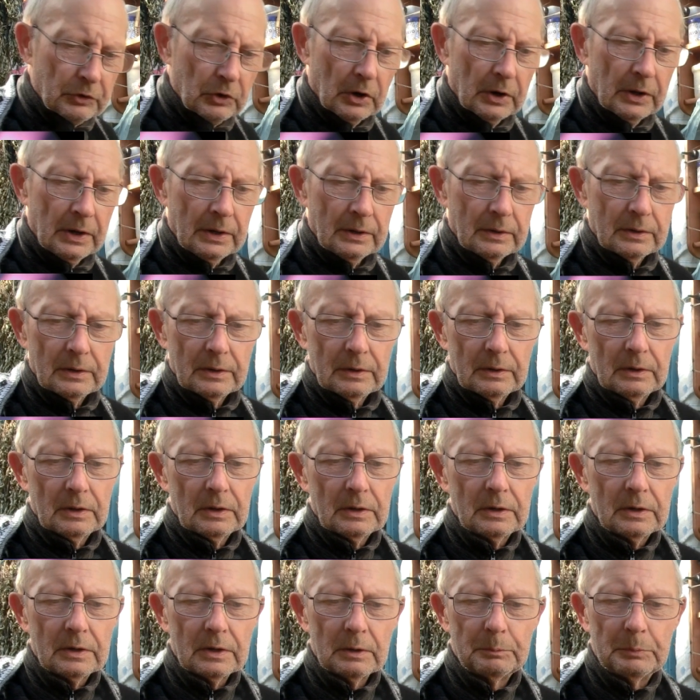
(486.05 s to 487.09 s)
got
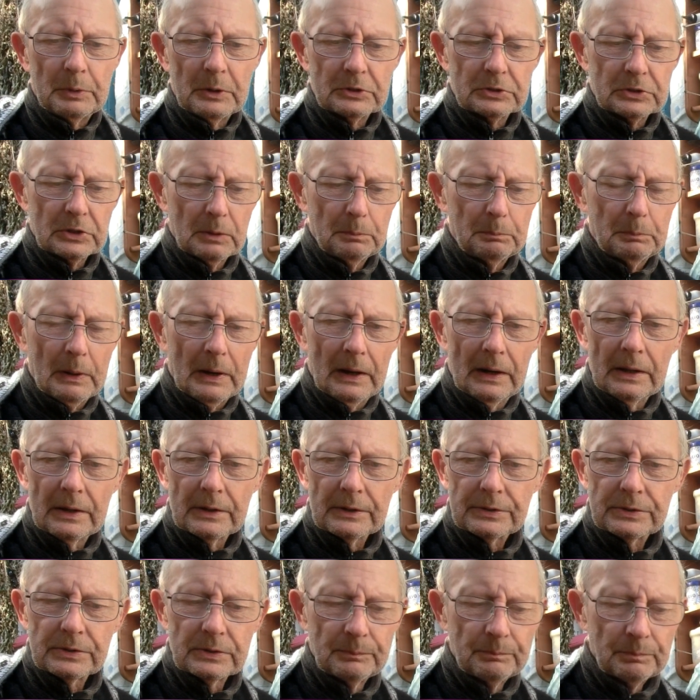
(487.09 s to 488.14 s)
the busy
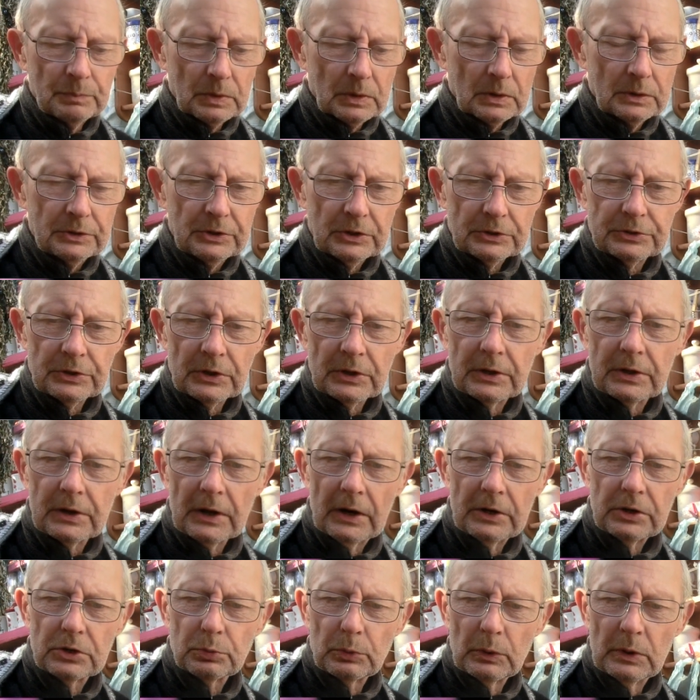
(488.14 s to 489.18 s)
pellets just in
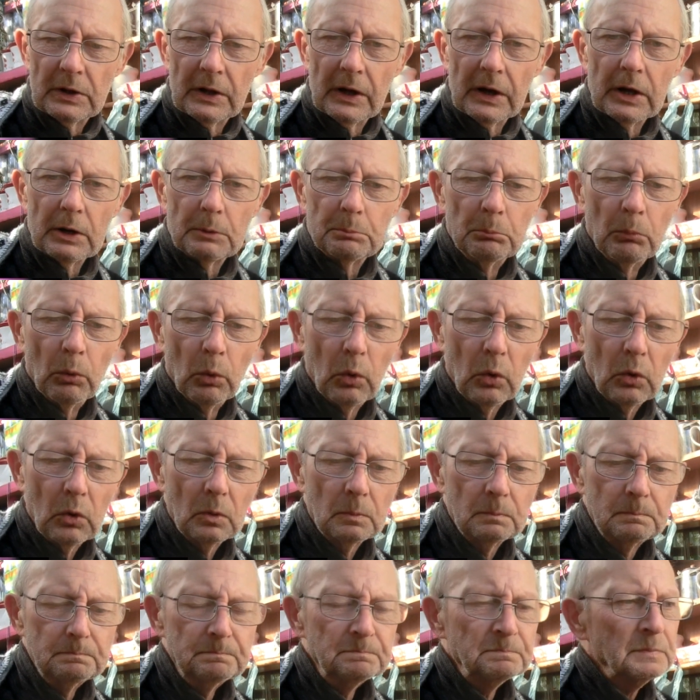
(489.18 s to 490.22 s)
case we need more.
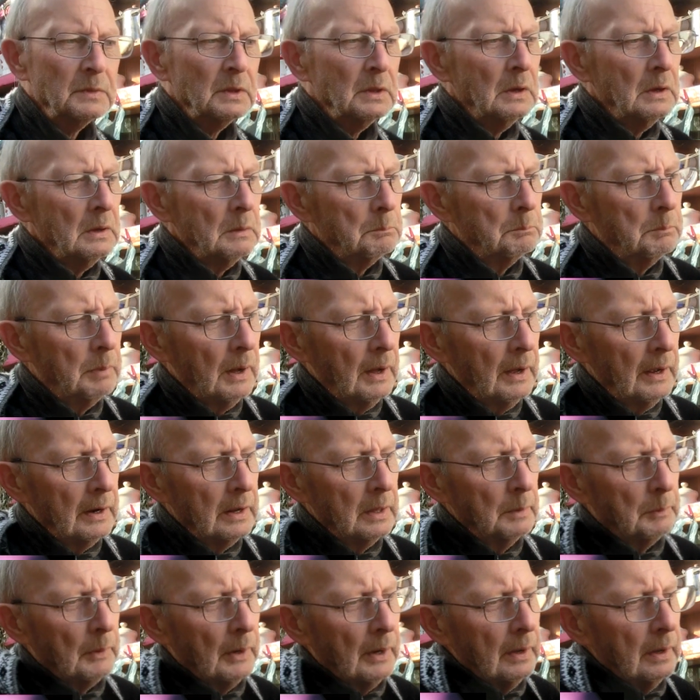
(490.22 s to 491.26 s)
But
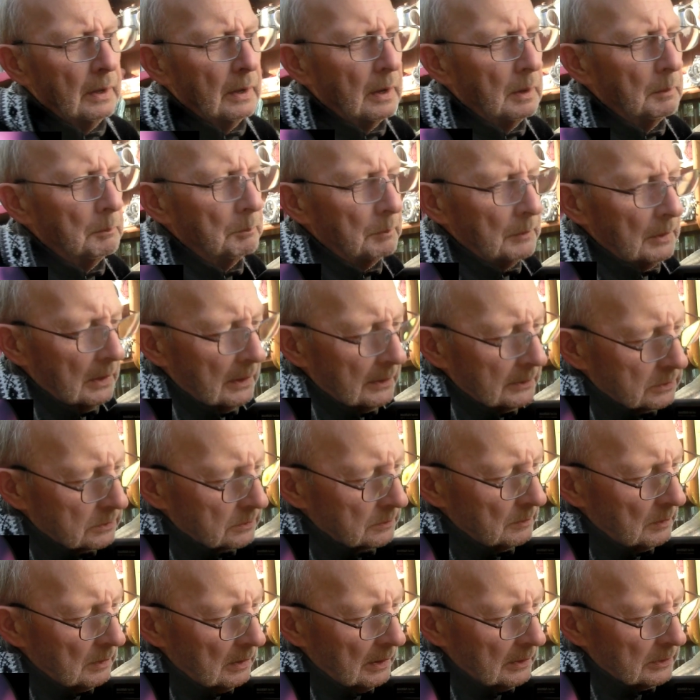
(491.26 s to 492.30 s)
anyway,
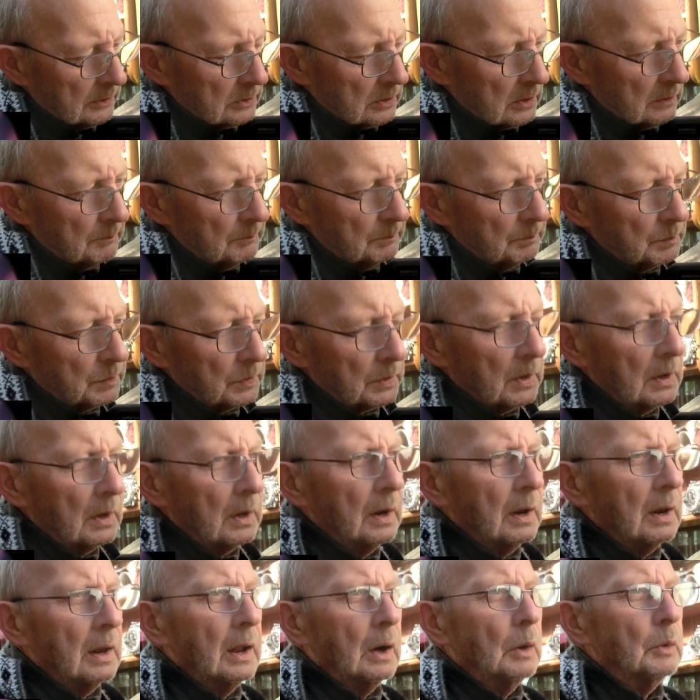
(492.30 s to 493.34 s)
let's
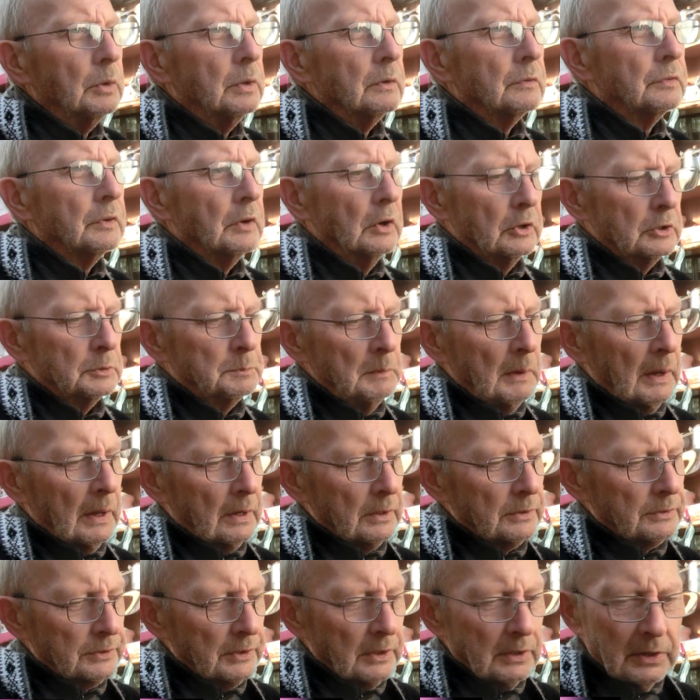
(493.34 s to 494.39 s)
load the first
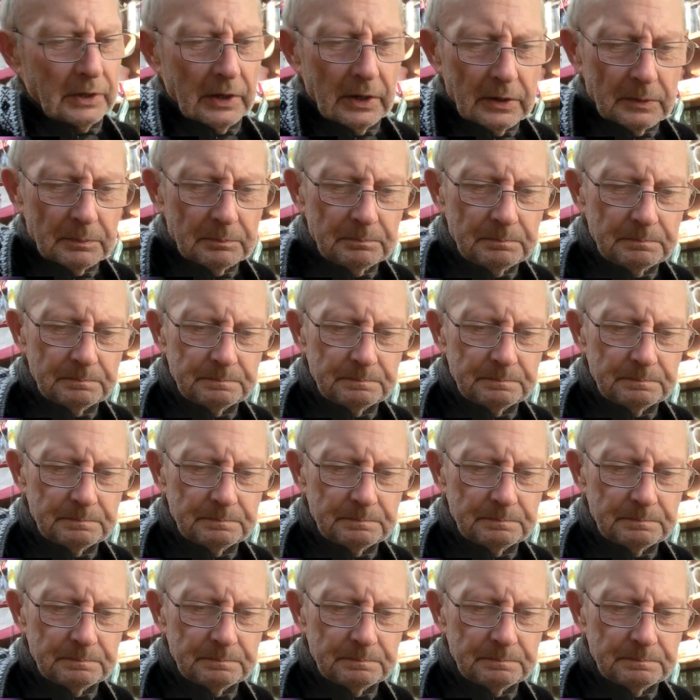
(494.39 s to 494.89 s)
magazine in.